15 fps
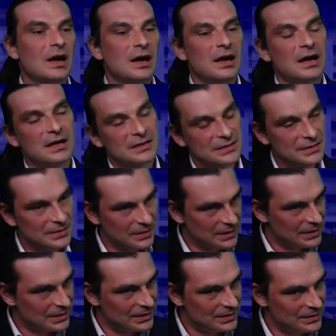art
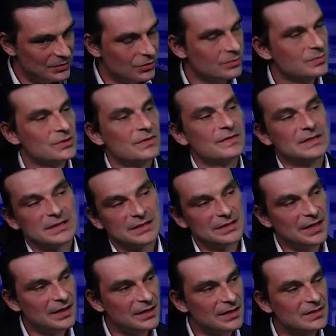in terms of
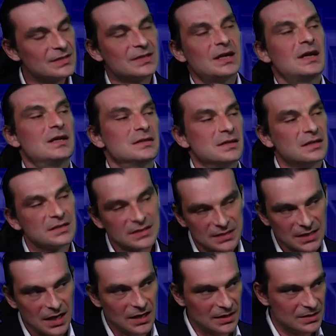aesthetics and
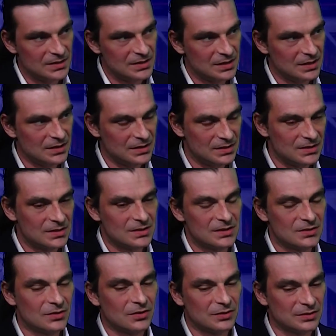science. It's
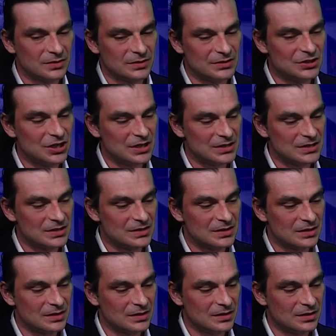not just
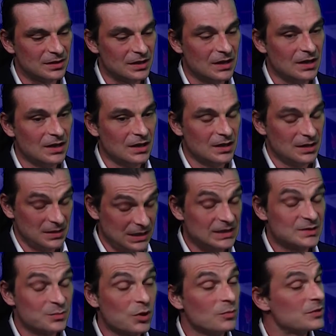its
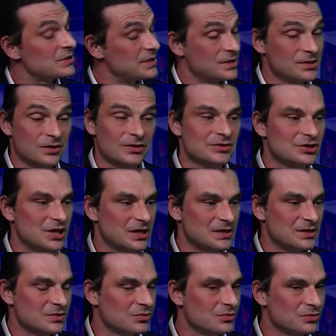purpose is not just
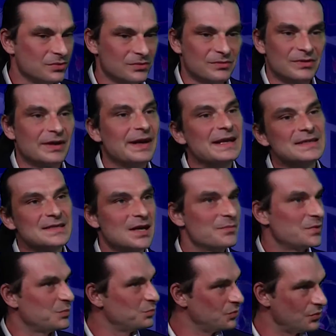to create
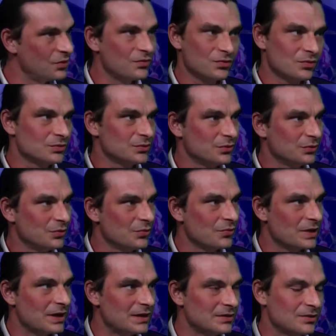something beautiful to look
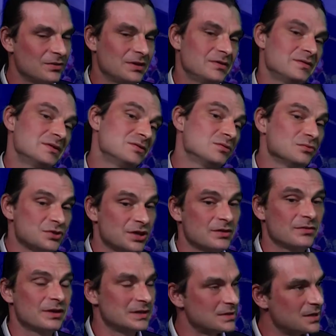at or even to
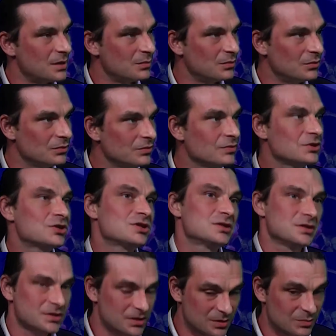generate some mood, which
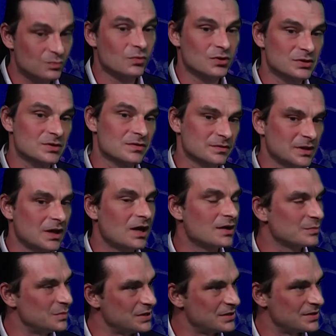is most of the art
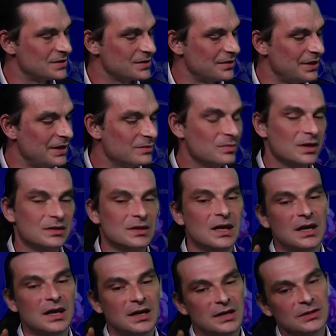pieces create, but
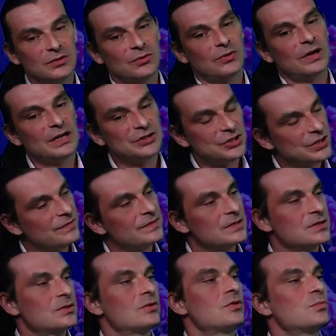to achieve a
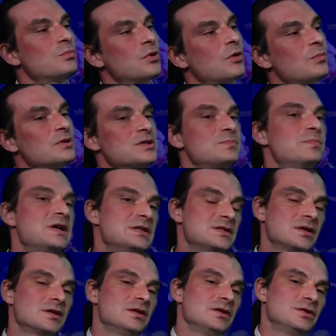certain purpose,
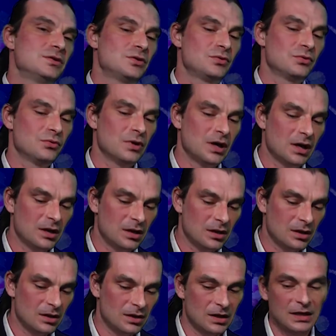basically to
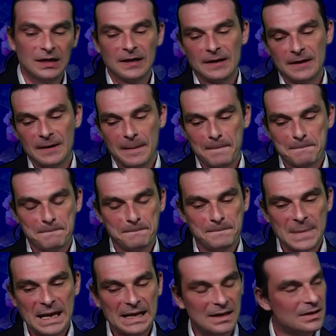
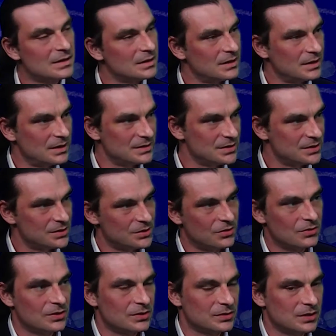make a
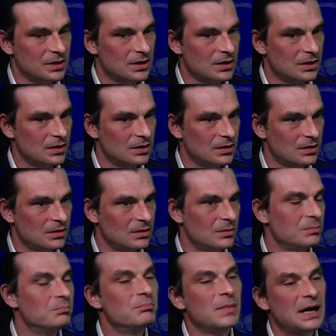certain
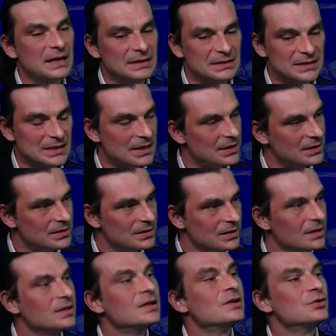mindset
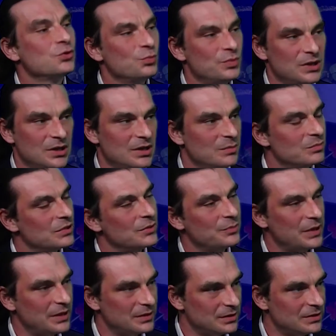to be
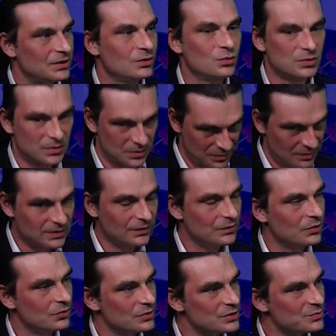implemented the
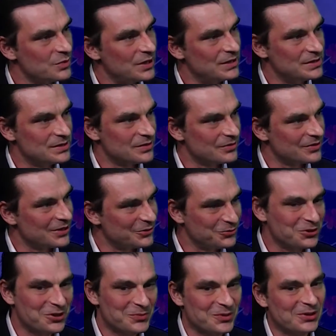viewer's mind. So can you
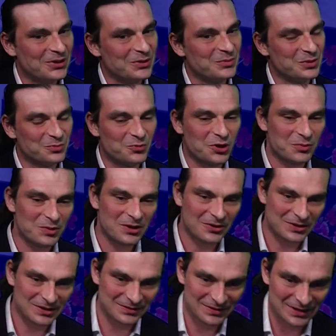tell me a little bit more about it? We